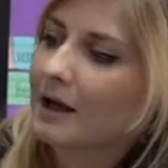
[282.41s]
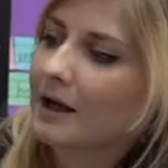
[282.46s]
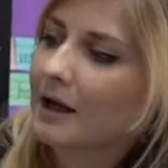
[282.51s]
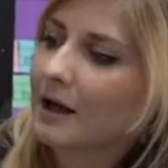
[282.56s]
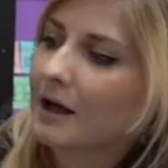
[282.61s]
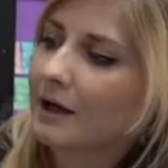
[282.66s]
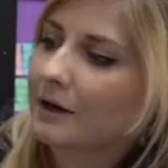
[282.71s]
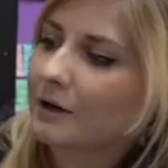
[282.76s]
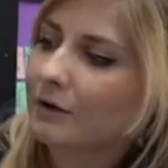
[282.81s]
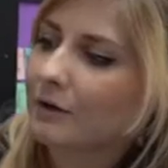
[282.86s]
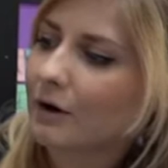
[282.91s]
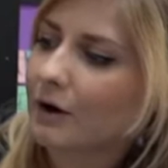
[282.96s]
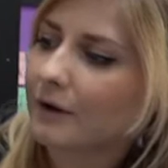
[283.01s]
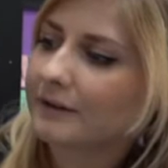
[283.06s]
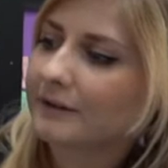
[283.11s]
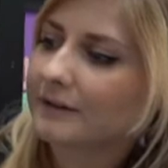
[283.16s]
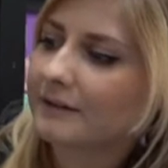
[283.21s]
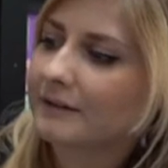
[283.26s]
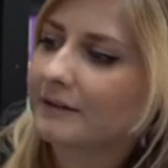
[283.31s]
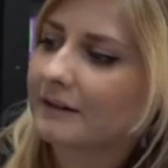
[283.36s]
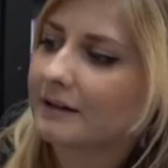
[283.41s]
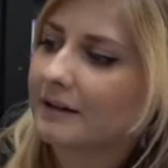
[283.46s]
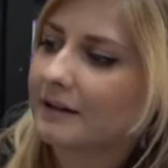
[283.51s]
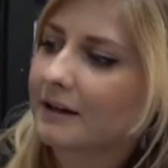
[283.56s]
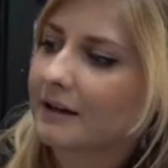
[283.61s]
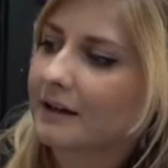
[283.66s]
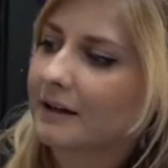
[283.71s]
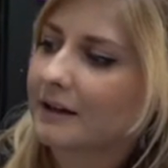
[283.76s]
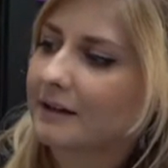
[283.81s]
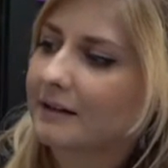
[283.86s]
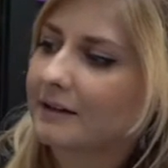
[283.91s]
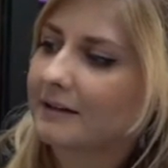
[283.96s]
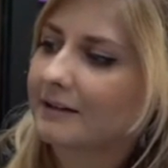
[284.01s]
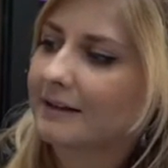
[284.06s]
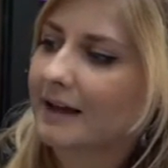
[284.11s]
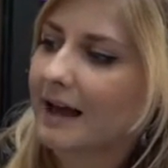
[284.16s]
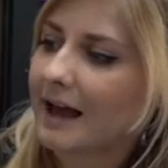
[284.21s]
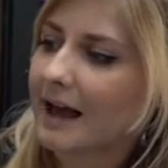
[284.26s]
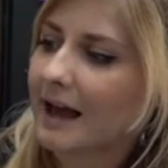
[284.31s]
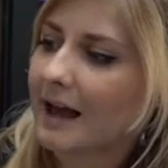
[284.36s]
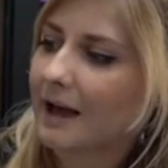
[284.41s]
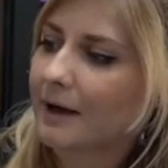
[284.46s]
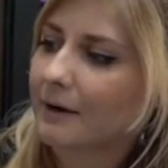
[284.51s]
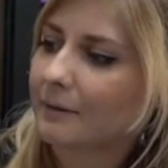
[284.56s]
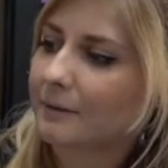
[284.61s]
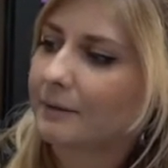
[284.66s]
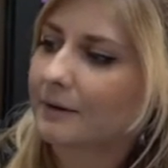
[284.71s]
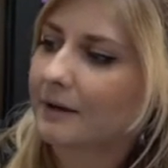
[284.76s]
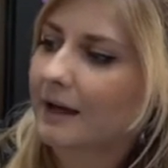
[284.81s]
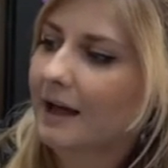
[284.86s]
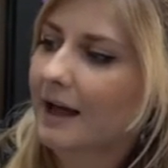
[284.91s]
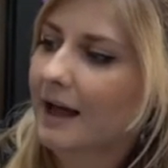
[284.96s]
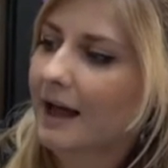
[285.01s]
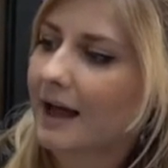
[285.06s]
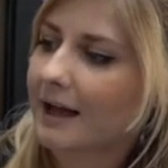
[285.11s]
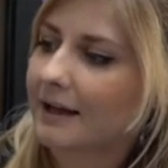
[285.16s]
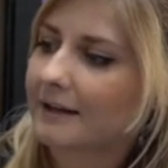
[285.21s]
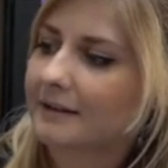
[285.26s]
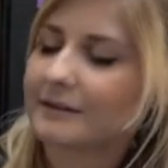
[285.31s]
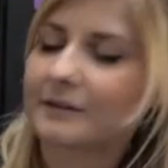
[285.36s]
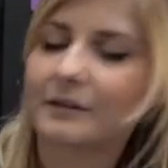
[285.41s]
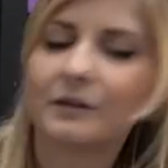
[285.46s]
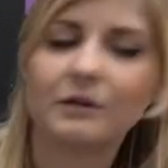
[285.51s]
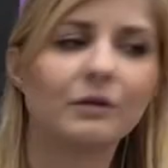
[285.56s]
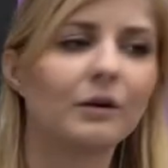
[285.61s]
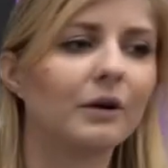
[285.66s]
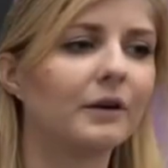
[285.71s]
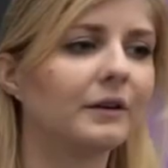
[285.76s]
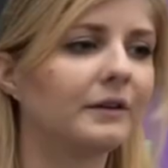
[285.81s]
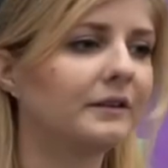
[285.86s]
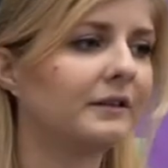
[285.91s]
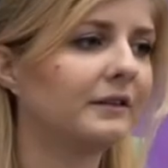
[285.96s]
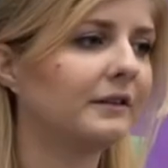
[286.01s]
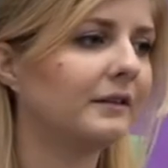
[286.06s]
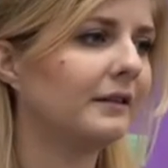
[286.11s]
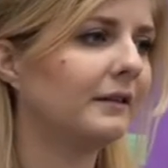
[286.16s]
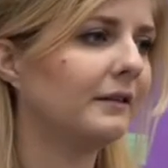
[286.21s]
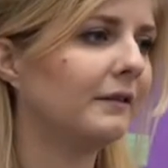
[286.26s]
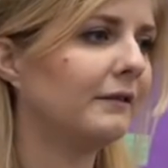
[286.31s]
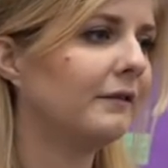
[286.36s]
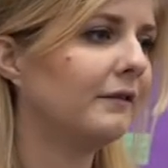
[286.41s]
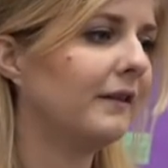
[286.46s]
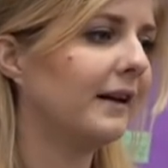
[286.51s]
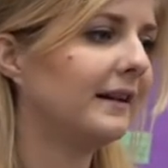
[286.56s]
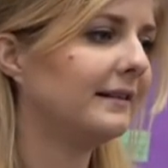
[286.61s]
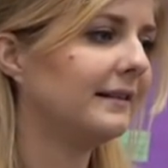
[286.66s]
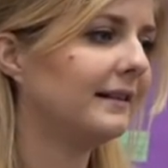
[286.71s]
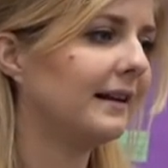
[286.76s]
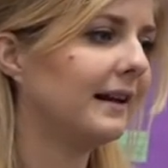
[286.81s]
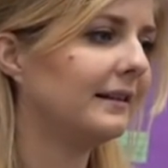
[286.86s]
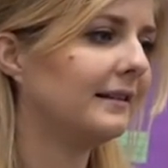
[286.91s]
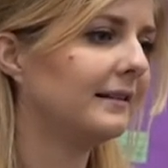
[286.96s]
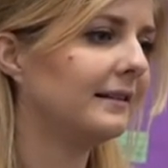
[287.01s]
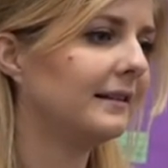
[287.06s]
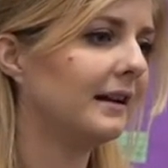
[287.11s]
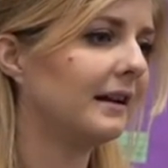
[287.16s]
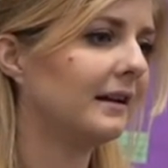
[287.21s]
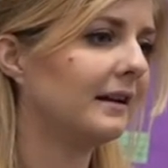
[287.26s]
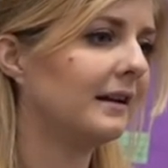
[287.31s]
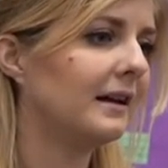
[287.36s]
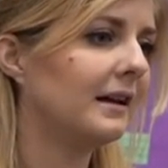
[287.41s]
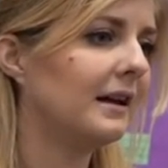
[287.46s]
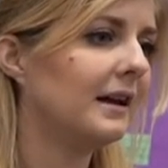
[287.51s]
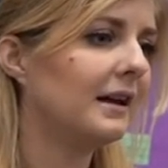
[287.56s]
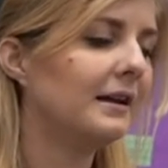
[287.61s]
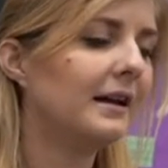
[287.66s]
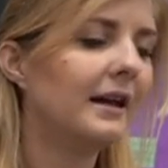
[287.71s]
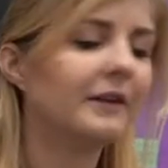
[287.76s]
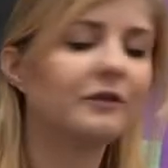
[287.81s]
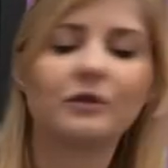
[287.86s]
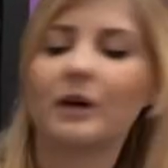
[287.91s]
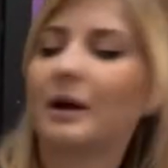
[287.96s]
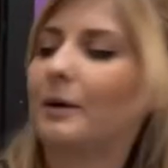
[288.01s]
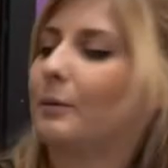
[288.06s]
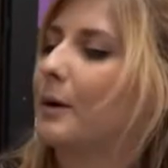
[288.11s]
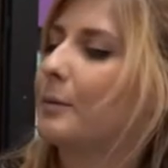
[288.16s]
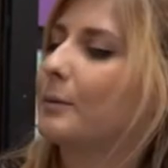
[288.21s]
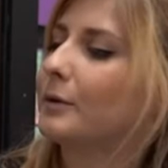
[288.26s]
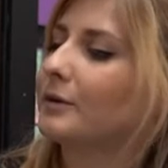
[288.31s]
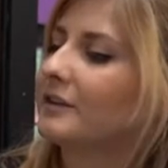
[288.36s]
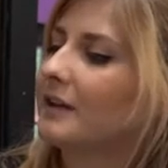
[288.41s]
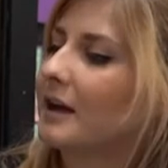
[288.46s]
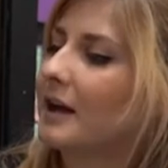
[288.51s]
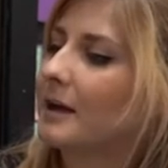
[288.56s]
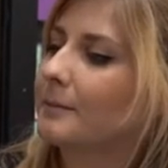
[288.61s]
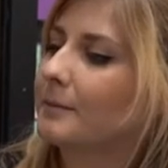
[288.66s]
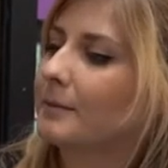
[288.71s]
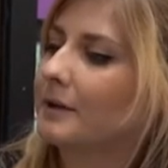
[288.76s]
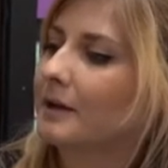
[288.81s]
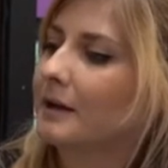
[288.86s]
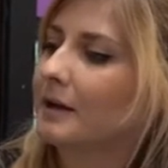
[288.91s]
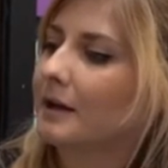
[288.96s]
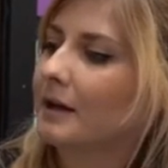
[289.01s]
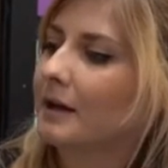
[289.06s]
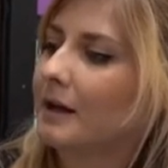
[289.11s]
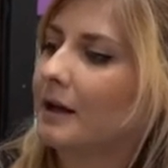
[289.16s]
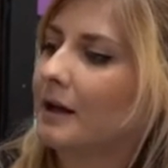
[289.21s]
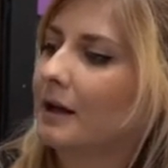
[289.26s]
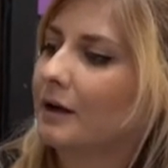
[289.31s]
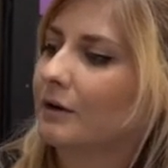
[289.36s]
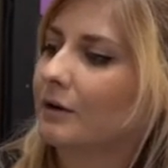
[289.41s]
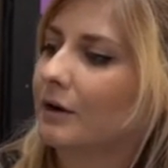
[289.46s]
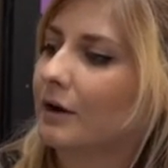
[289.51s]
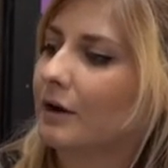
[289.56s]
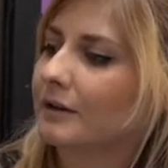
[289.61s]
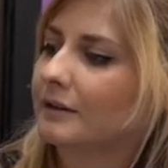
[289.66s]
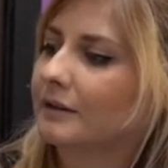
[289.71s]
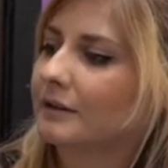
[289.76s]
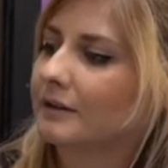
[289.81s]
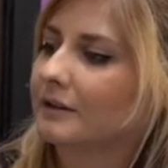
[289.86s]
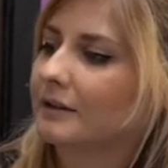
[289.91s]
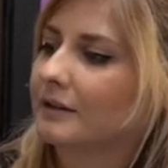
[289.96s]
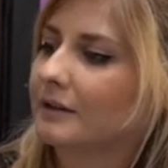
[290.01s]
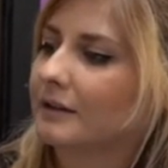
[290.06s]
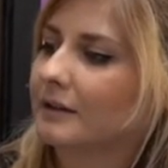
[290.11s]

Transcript: across down and across fantastic let's try it one more time across